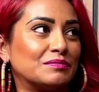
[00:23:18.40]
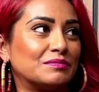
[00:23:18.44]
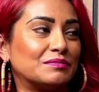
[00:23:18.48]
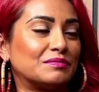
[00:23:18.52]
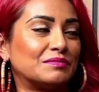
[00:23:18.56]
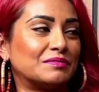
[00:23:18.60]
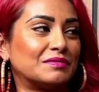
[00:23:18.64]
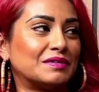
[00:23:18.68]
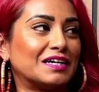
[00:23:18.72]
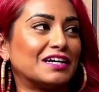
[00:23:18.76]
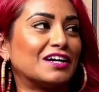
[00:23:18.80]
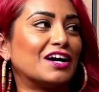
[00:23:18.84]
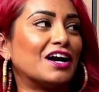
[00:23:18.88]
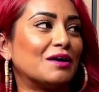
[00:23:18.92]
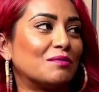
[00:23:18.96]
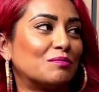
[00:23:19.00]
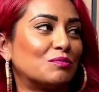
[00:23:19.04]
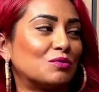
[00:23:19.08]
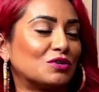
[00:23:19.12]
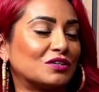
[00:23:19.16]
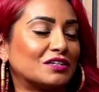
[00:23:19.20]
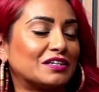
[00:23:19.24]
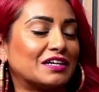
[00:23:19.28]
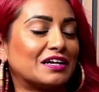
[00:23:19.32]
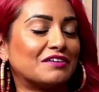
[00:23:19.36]
it got
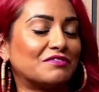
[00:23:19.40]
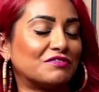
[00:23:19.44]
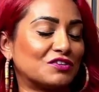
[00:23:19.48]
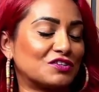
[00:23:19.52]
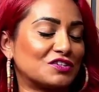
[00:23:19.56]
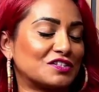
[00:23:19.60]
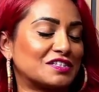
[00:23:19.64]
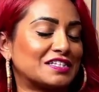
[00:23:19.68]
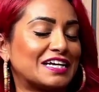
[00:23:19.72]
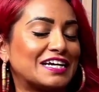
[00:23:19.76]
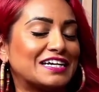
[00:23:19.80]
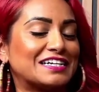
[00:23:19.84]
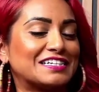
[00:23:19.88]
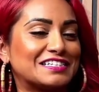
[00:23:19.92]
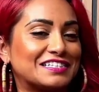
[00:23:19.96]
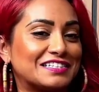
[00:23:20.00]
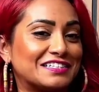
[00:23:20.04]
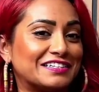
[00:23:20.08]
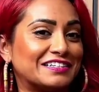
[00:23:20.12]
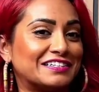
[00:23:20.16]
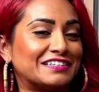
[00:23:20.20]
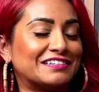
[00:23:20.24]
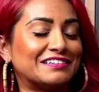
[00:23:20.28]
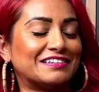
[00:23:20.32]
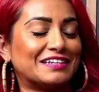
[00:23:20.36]
more diverse as
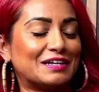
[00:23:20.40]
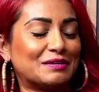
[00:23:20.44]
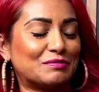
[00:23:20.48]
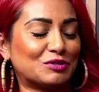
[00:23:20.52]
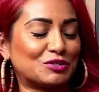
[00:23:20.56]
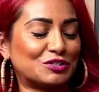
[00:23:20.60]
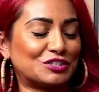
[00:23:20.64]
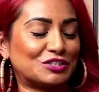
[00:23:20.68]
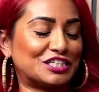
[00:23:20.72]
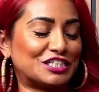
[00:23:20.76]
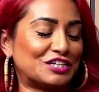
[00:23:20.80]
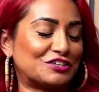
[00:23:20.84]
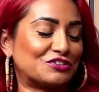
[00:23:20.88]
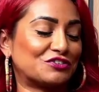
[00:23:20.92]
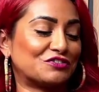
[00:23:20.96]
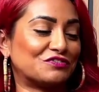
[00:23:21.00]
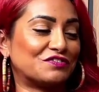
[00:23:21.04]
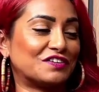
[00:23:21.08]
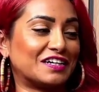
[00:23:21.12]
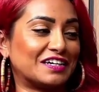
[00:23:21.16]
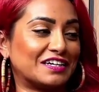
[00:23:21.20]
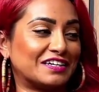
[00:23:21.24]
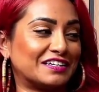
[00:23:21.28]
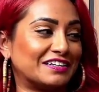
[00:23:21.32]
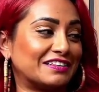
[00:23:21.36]
the neighborhood
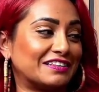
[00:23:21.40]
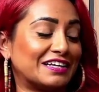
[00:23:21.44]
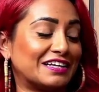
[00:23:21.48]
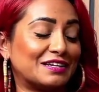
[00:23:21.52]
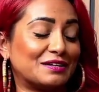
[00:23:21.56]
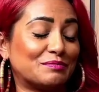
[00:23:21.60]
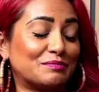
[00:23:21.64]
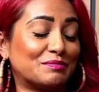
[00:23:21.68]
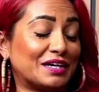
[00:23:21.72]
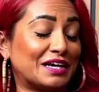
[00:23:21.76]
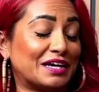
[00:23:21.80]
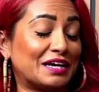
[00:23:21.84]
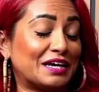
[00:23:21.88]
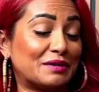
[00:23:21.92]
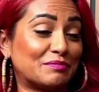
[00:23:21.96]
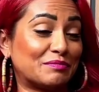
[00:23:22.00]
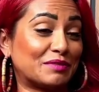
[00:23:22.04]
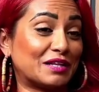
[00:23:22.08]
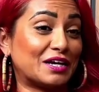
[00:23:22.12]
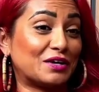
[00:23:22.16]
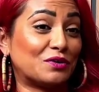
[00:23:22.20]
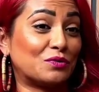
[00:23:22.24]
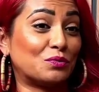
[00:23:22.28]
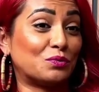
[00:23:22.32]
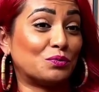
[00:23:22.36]
gentrified. And then it became
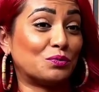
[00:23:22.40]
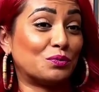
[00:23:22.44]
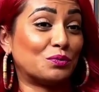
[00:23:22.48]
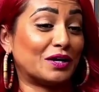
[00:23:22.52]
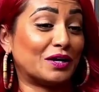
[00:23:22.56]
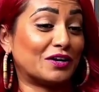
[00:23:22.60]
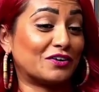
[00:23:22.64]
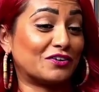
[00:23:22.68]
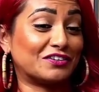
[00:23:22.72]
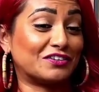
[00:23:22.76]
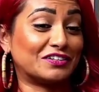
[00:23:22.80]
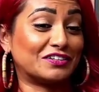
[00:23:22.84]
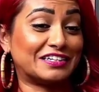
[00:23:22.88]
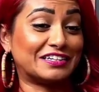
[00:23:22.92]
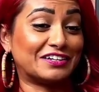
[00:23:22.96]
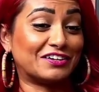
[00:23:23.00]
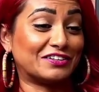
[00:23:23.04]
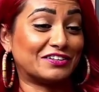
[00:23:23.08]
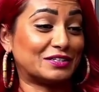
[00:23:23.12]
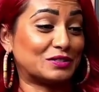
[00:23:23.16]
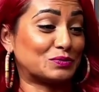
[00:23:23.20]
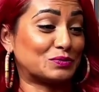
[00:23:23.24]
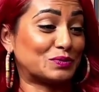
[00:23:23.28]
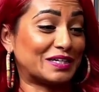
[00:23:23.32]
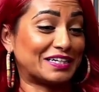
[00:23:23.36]
like, where did all
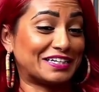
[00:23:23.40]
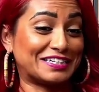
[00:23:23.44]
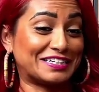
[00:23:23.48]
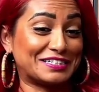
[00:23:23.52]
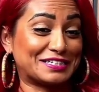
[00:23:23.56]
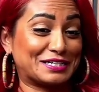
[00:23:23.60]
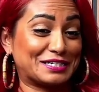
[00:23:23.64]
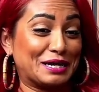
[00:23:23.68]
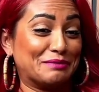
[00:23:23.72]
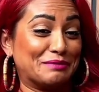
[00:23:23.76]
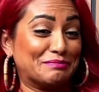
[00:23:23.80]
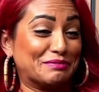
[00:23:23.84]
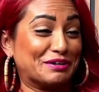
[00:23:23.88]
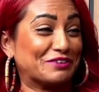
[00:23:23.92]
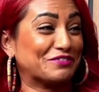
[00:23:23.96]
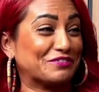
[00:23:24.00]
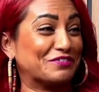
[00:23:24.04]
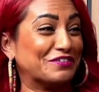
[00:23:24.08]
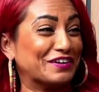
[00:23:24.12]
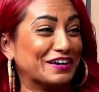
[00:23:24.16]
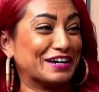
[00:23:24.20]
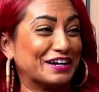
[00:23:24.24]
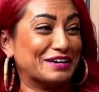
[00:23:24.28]
these white kids coming from?